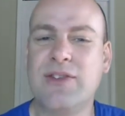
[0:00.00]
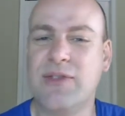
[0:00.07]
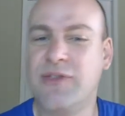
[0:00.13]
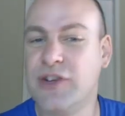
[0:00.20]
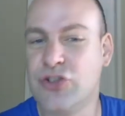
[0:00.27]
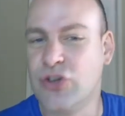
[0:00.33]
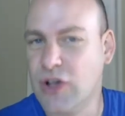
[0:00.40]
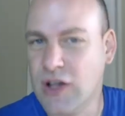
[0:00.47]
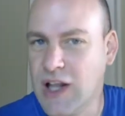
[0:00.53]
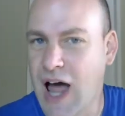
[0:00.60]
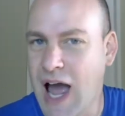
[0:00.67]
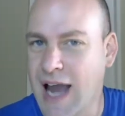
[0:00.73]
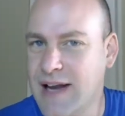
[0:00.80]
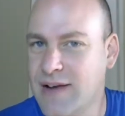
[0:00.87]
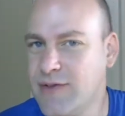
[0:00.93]
official
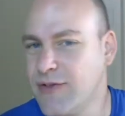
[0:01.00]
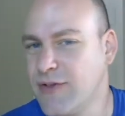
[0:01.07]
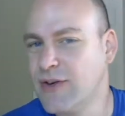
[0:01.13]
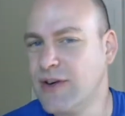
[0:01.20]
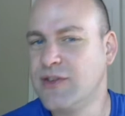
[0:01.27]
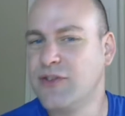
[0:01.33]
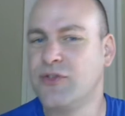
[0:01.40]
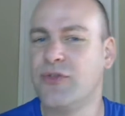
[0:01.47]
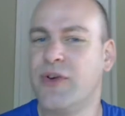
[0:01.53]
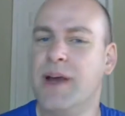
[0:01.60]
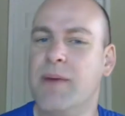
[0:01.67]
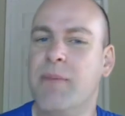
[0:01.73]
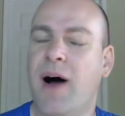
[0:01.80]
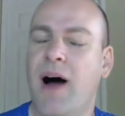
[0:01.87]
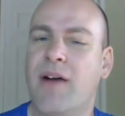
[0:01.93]
line for
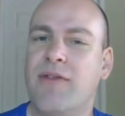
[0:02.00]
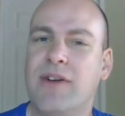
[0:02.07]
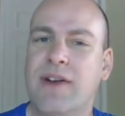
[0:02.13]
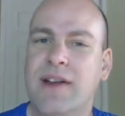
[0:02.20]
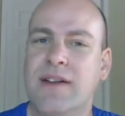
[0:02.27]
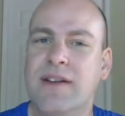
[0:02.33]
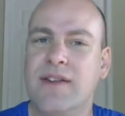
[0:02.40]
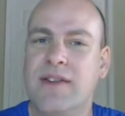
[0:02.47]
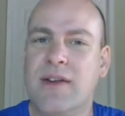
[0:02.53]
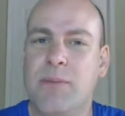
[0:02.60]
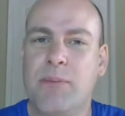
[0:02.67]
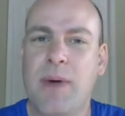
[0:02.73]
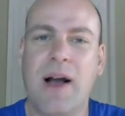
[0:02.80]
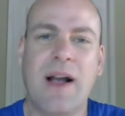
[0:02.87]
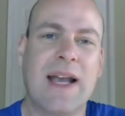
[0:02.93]
extreme poverty is
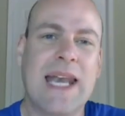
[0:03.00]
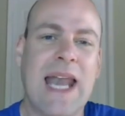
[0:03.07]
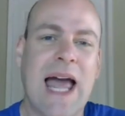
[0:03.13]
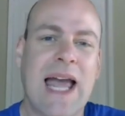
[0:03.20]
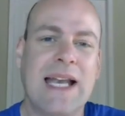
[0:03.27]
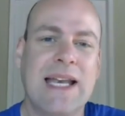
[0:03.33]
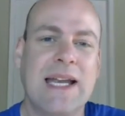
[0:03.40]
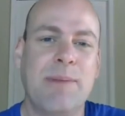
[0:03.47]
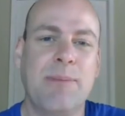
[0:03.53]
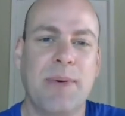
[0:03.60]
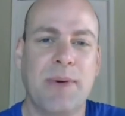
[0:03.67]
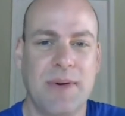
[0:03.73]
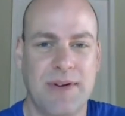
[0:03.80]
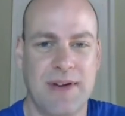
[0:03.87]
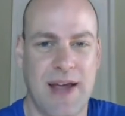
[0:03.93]
$1.90
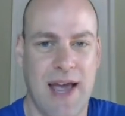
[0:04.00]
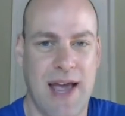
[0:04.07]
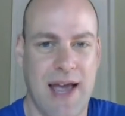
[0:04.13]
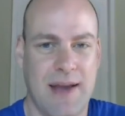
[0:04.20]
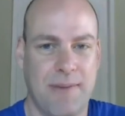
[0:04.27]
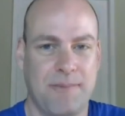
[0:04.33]
per day.